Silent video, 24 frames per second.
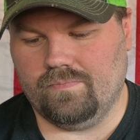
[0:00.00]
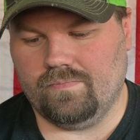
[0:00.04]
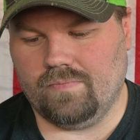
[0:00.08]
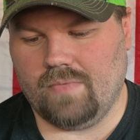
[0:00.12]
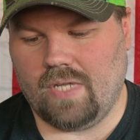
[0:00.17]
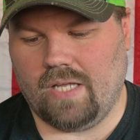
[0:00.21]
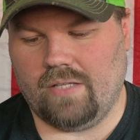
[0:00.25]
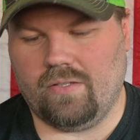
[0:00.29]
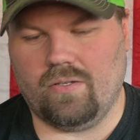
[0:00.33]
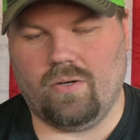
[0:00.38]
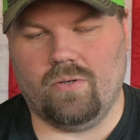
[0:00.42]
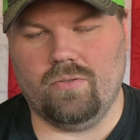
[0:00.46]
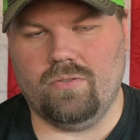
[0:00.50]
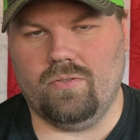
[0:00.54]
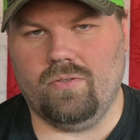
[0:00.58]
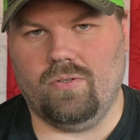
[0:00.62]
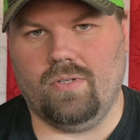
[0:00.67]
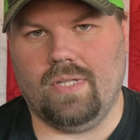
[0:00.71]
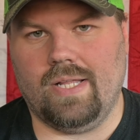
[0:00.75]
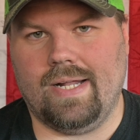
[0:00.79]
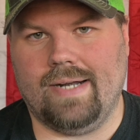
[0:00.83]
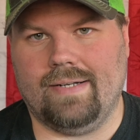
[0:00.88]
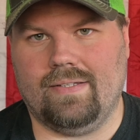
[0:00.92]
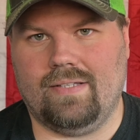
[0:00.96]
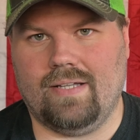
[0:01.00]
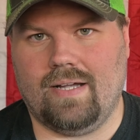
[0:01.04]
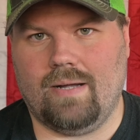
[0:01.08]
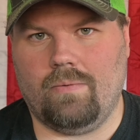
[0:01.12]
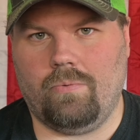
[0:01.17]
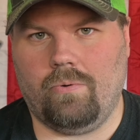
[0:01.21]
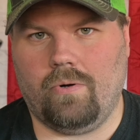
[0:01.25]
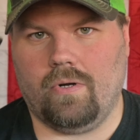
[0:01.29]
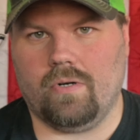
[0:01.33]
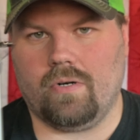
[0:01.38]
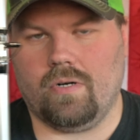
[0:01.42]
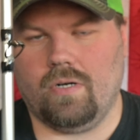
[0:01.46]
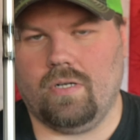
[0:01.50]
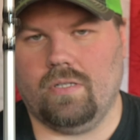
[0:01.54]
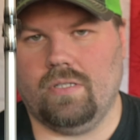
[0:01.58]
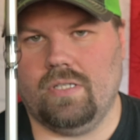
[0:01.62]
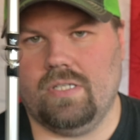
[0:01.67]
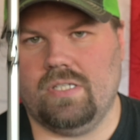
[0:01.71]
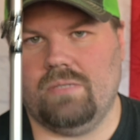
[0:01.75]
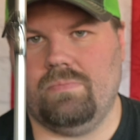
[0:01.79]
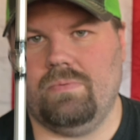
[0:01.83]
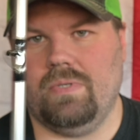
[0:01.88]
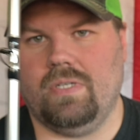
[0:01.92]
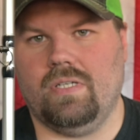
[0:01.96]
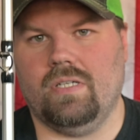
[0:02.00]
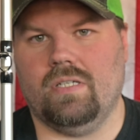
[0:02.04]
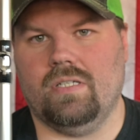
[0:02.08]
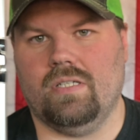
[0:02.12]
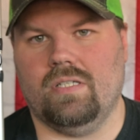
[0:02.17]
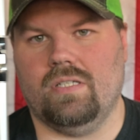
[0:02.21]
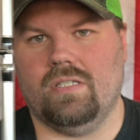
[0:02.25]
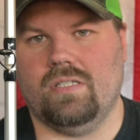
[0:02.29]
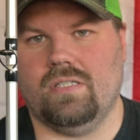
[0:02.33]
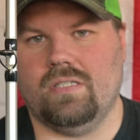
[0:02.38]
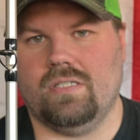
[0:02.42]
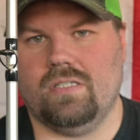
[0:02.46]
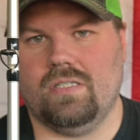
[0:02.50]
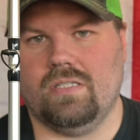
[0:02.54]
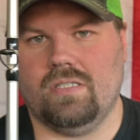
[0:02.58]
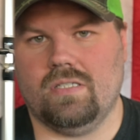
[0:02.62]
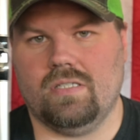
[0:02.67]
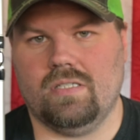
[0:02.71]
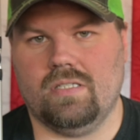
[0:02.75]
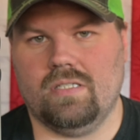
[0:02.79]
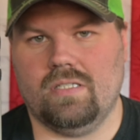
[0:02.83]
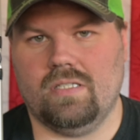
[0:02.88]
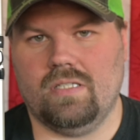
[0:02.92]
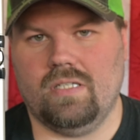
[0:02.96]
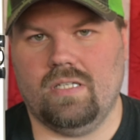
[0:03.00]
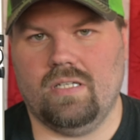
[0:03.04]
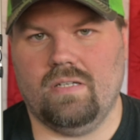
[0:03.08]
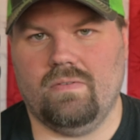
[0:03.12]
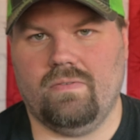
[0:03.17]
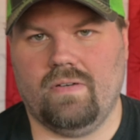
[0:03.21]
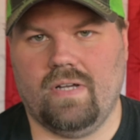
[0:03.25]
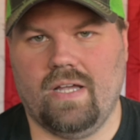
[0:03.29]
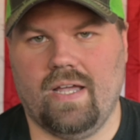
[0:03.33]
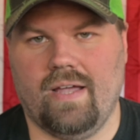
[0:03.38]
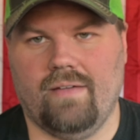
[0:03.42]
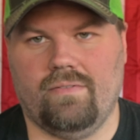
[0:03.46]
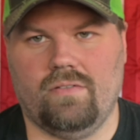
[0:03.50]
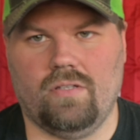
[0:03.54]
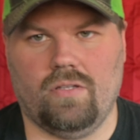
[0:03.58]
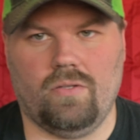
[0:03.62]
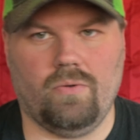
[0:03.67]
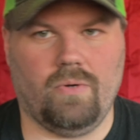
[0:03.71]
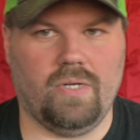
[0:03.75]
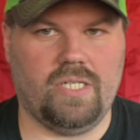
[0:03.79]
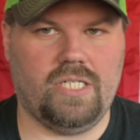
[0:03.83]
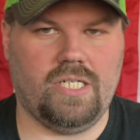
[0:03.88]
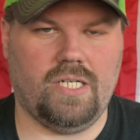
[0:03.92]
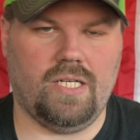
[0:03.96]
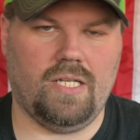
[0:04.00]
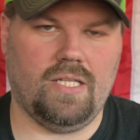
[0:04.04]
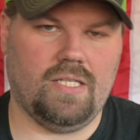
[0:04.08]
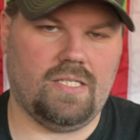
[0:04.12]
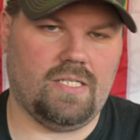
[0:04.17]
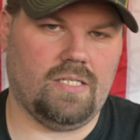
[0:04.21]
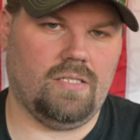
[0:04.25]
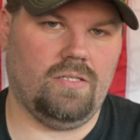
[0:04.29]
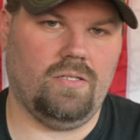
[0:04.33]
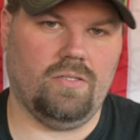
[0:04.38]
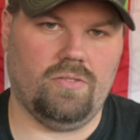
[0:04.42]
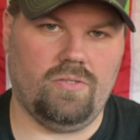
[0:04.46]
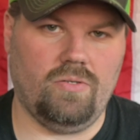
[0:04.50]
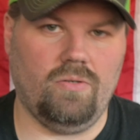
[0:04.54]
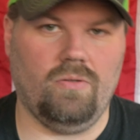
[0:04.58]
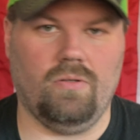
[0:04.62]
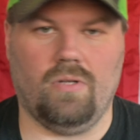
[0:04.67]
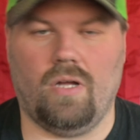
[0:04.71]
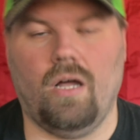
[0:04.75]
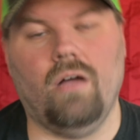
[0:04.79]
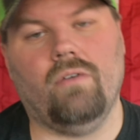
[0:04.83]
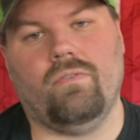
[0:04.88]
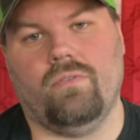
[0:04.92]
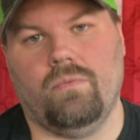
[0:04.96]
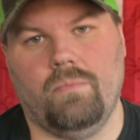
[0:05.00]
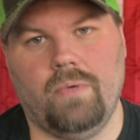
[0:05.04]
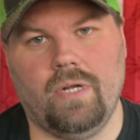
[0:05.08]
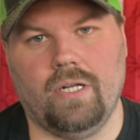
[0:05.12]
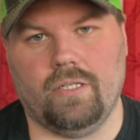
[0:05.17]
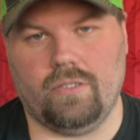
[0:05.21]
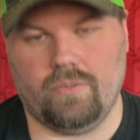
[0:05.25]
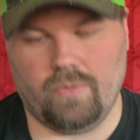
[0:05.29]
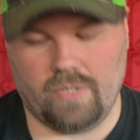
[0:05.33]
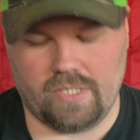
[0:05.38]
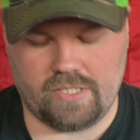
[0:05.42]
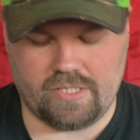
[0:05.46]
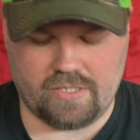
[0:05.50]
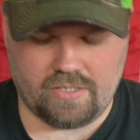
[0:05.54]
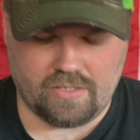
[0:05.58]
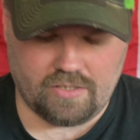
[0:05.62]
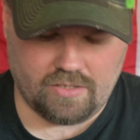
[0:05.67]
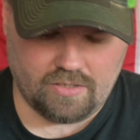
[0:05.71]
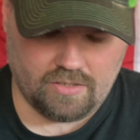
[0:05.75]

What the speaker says: I don't do a lot of top water on this because if I have to twitch it, it's a little too long for me to twitch.